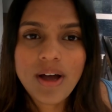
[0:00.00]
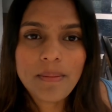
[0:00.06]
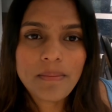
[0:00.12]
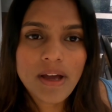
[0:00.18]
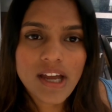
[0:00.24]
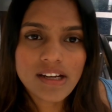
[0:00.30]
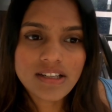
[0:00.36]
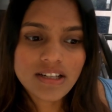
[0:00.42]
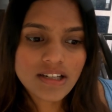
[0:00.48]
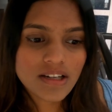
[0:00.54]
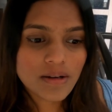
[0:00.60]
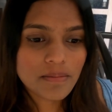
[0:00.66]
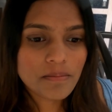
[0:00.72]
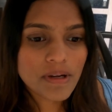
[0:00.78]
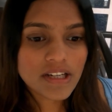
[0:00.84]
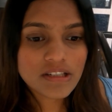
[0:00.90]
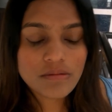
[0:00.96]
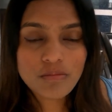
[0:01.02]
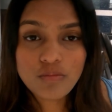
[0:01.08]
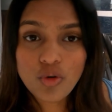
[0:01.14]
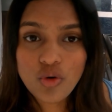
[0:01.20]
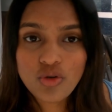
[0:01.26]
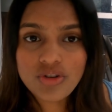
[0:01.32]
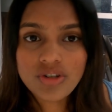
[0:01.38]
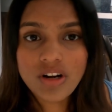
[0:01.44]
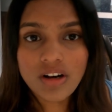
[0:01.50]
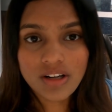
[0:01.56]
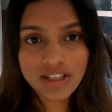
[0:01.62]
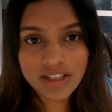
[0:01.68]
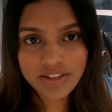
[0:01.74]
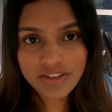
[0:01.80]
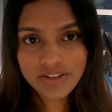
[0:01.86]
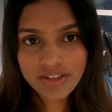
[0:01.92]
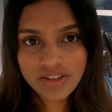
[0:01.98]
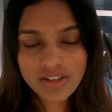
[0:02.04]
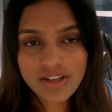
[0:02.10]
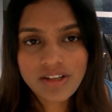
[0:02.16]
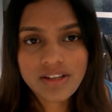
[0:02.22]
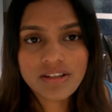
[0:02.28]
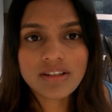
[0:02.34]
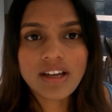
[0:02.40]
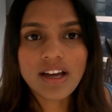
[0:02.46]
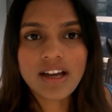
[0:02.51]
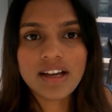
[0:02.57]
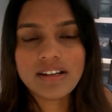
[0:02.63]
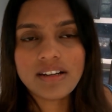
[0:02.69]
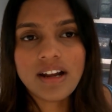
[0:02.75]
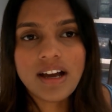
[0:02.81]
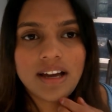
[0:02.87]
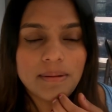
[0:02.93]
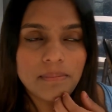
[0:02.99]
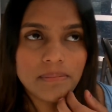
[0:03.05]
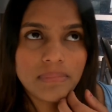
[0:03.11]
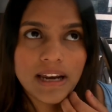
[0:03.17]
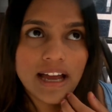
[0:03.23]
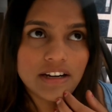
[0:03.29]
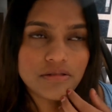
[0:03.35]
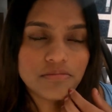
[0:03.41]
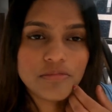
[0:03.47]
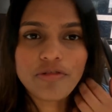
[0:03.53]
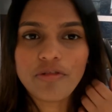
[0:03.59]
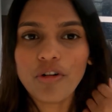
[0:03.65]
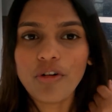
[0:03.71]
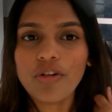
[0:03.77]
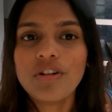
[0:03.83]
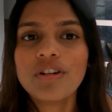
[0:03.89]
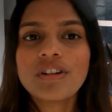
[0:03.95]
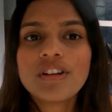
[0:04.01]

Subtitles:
I'm heading a bit more earlier than I planned before.